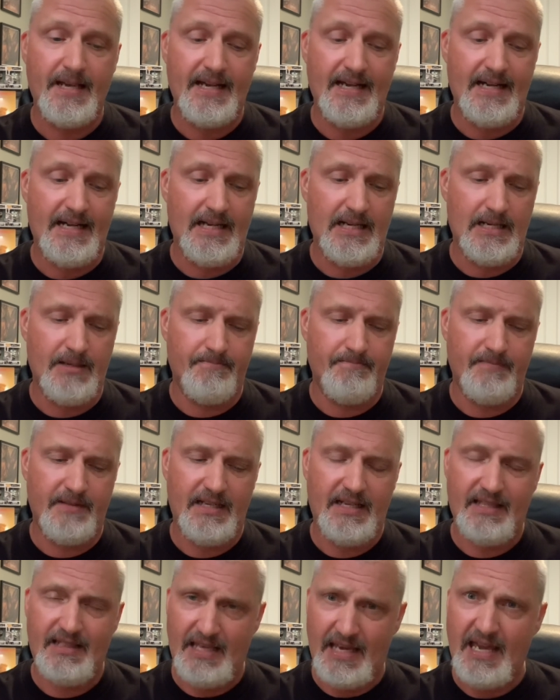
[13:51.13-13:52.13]
Uh,
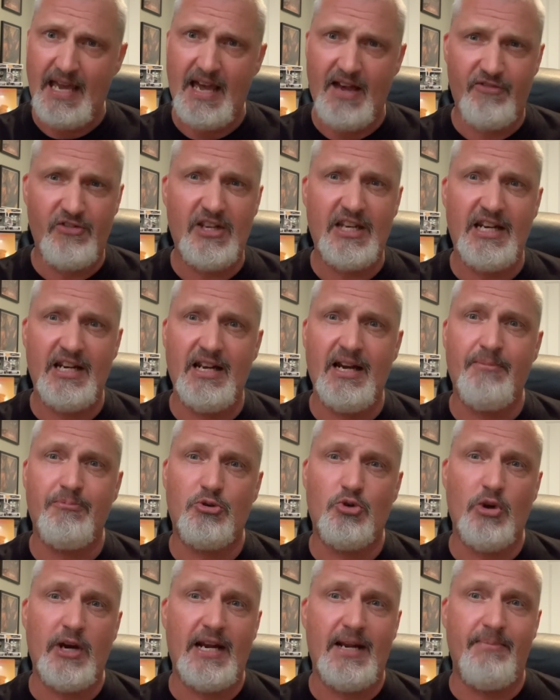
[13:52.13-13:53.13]
they heavied it up
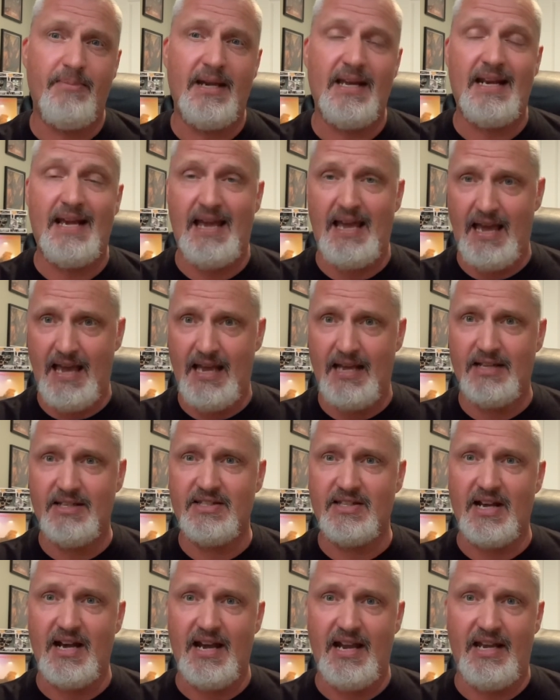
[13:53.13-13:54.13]
quite a bit, and
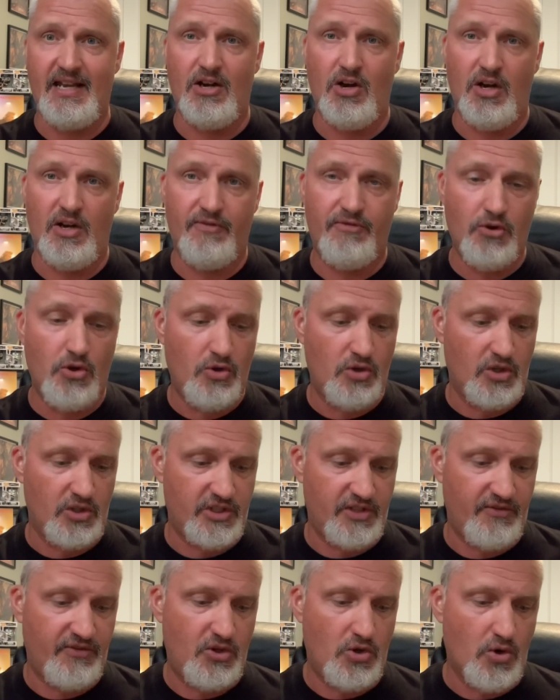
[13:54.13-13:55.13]
Cy on vocals,
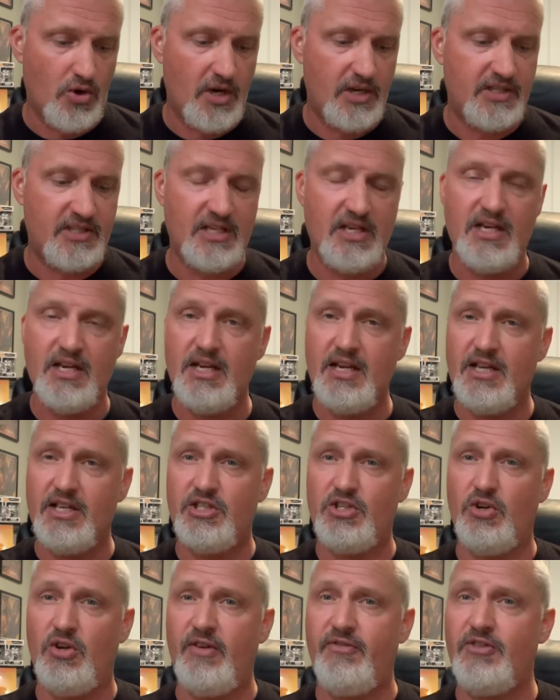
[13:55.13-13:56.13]
of course.
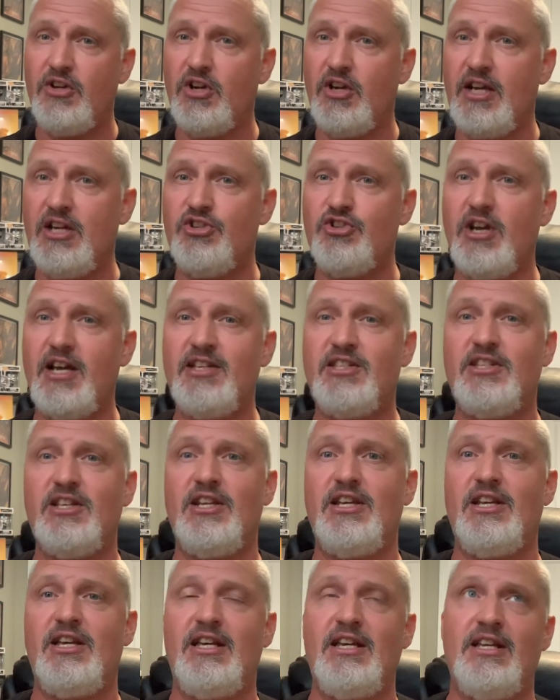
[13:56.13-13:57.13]
So if you're
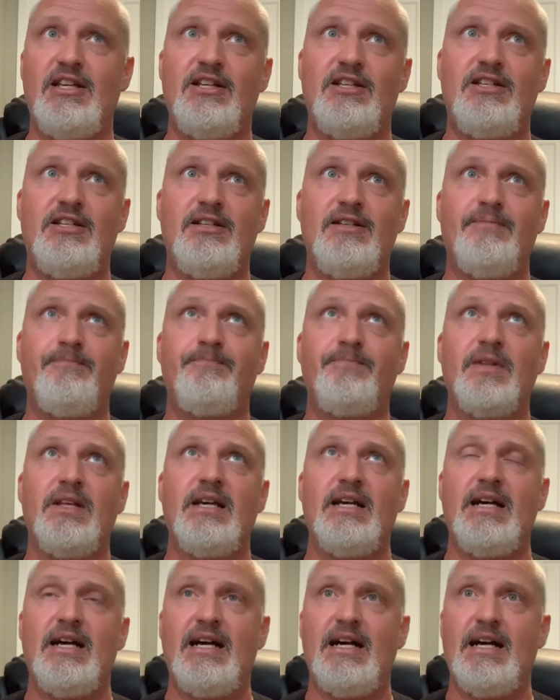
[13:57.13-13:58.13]
interested in
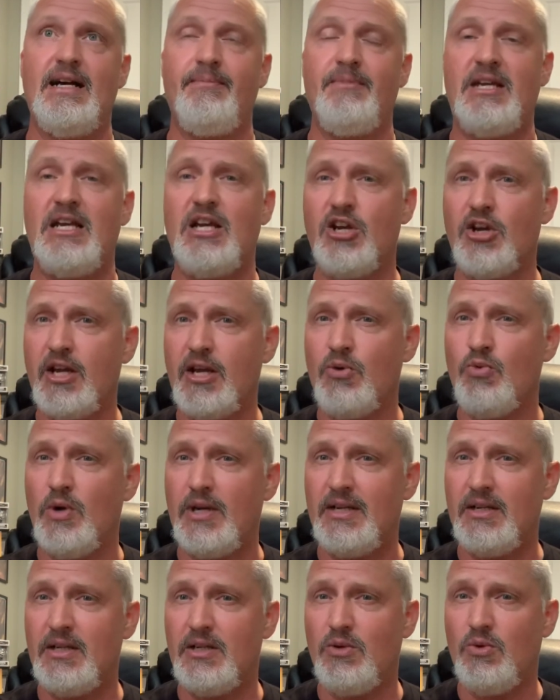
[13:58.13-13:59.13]
um, hearing
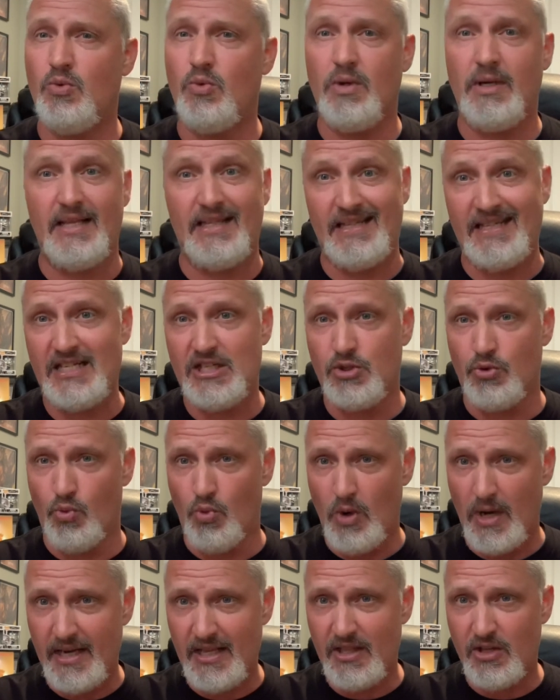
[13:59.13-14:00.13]
what at least
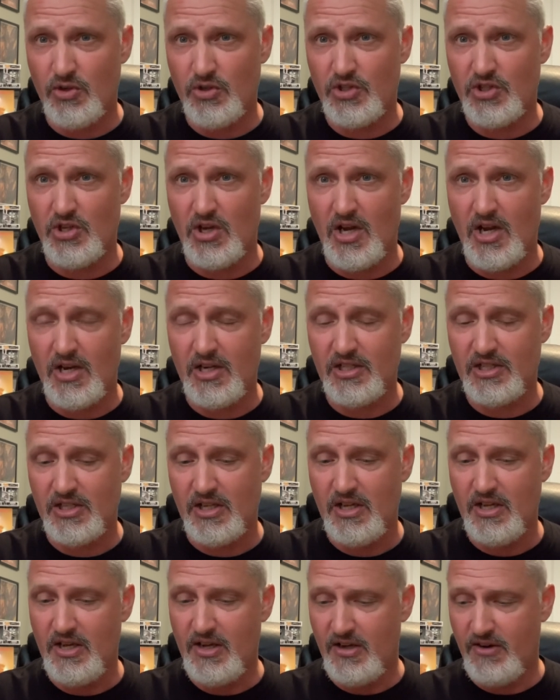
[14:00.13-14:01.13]
one of those songs
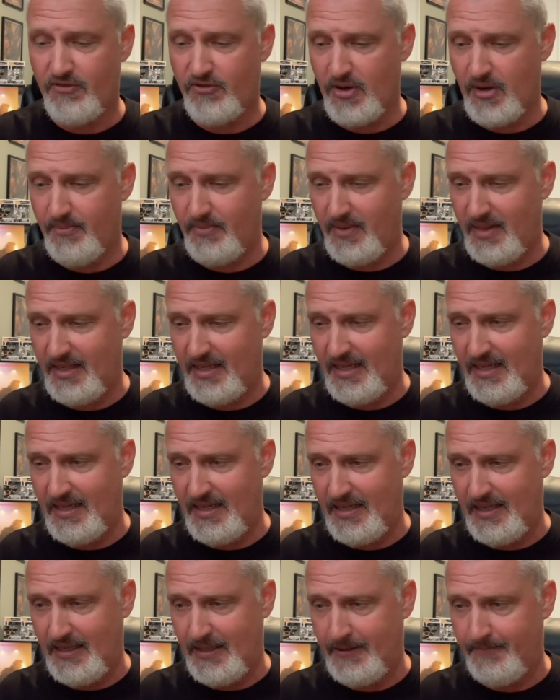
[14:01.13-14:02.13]
from the
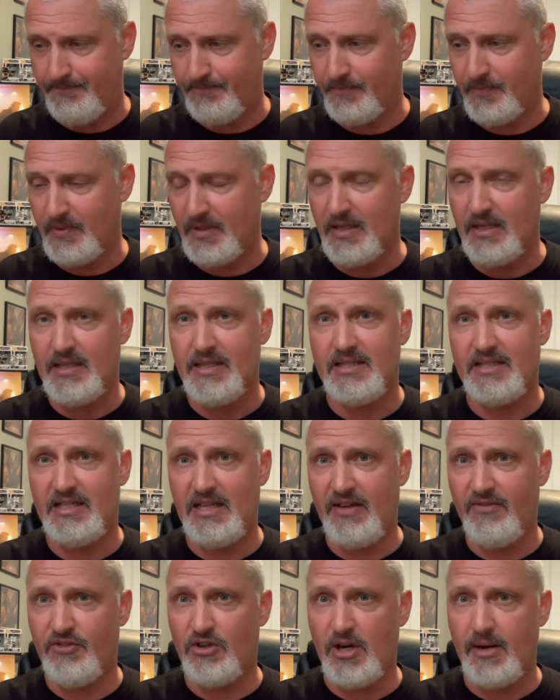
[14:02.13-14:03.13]
uh,
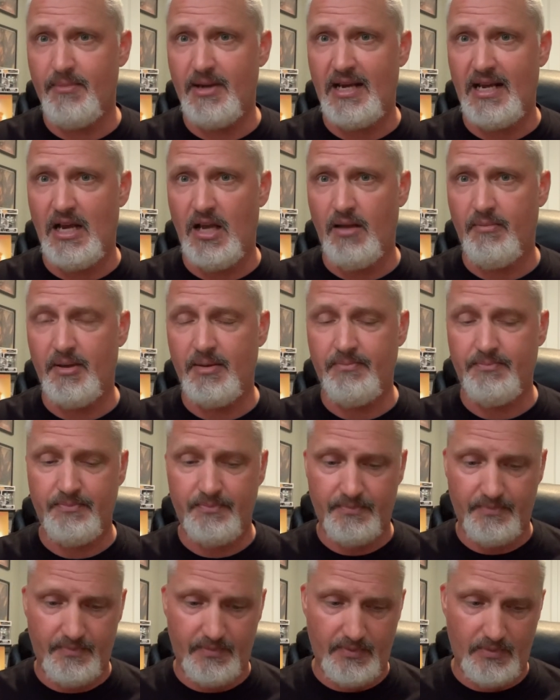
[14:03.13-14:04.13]
Steve Grimmett album
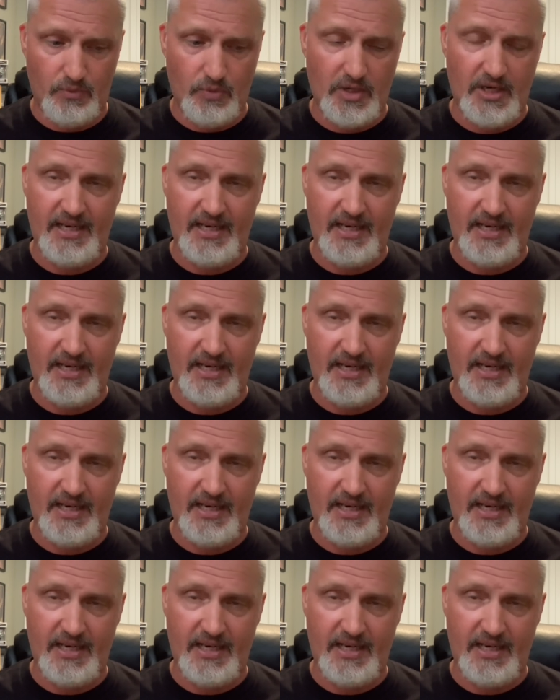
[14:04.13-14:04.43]
where